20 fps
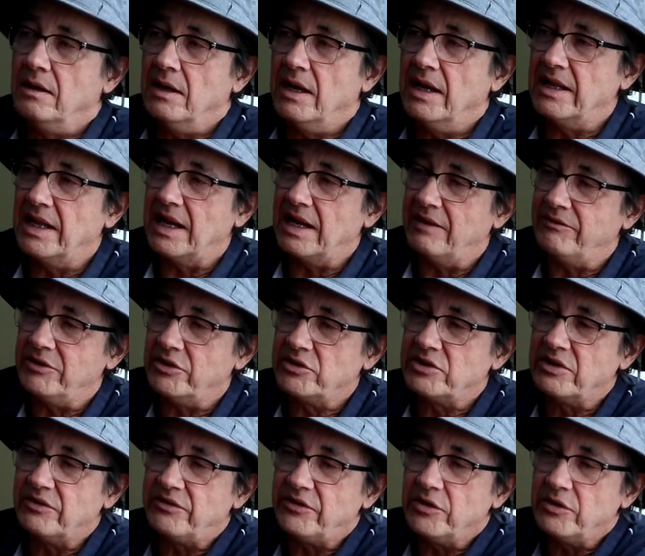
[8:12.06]
And then I've
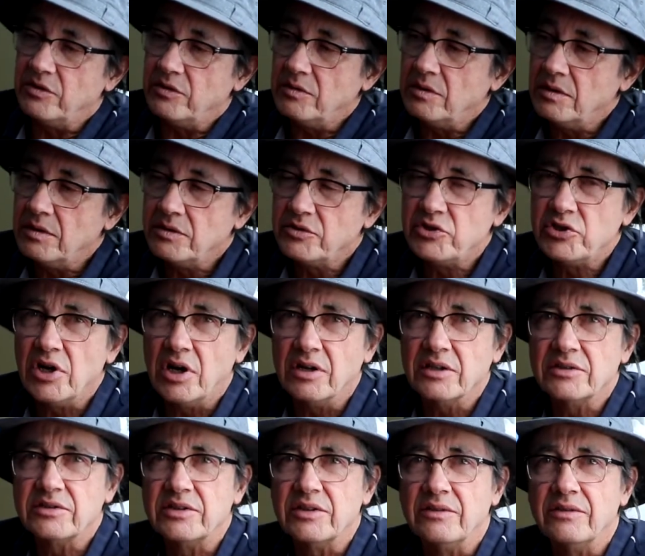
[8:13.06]
used a few
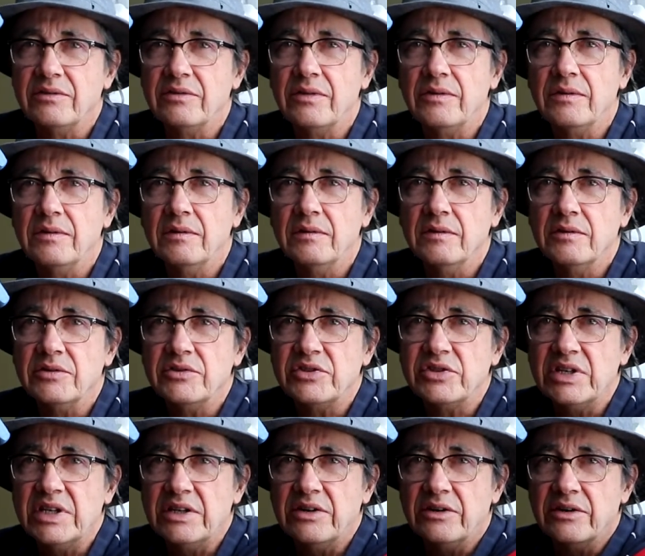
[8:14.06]
chunks of
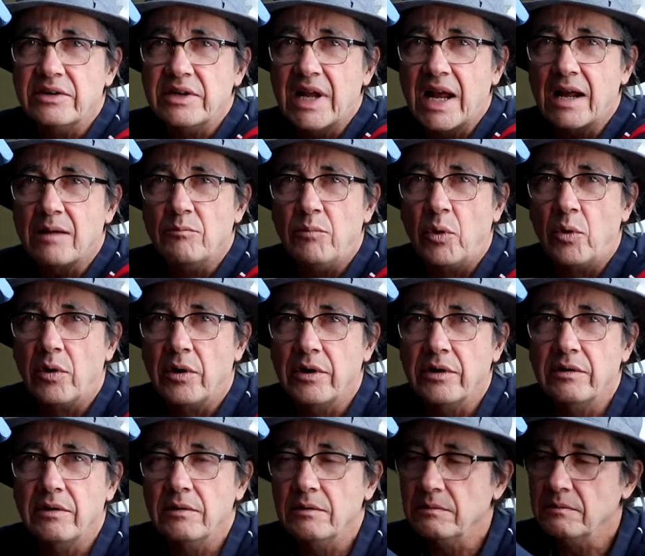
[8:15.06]
cedar deck
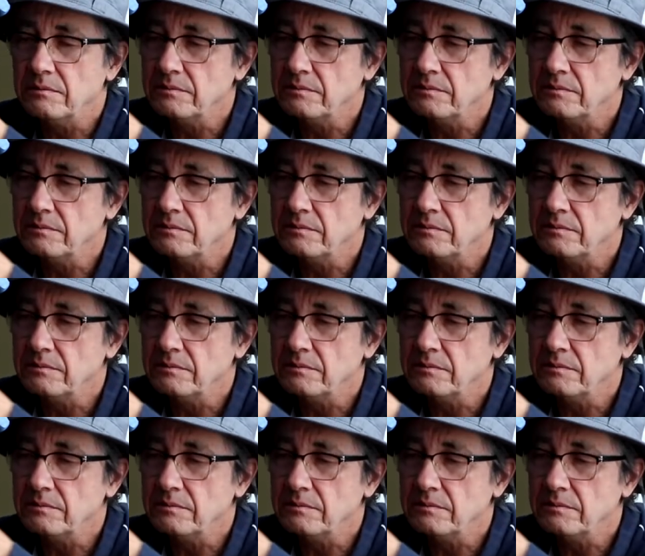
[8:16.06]
board